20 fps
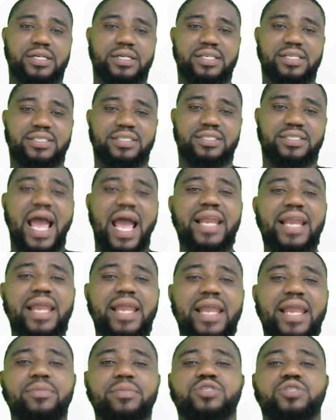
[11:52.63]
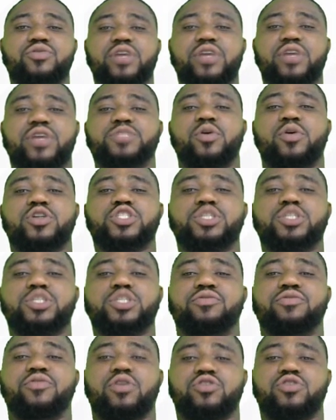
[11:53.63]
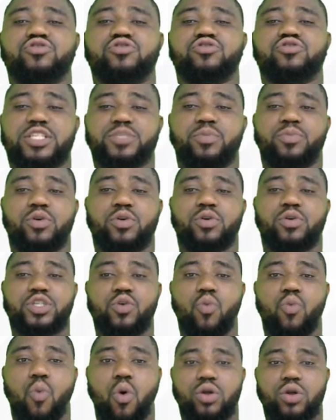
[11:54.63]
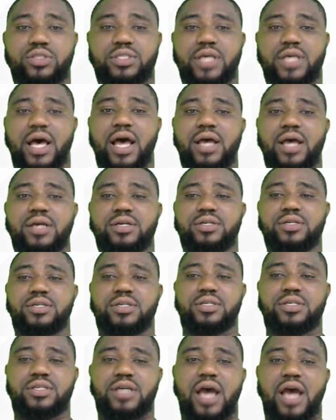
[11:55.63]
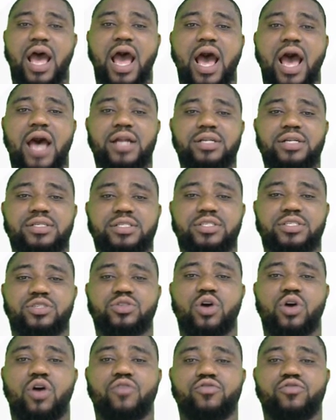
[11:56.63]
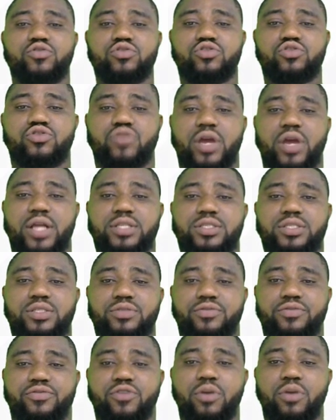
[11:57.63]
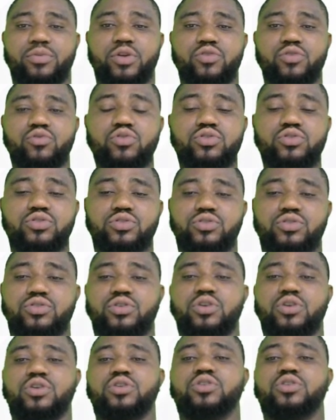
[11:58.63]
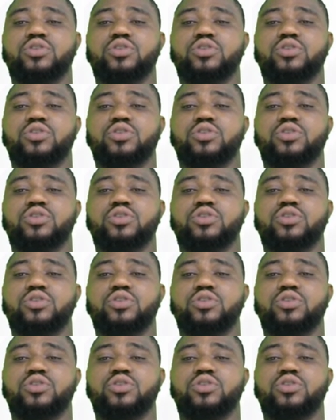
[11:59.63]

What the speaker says: The xylem is responsible for transporting water and dissolved nutrients from the roots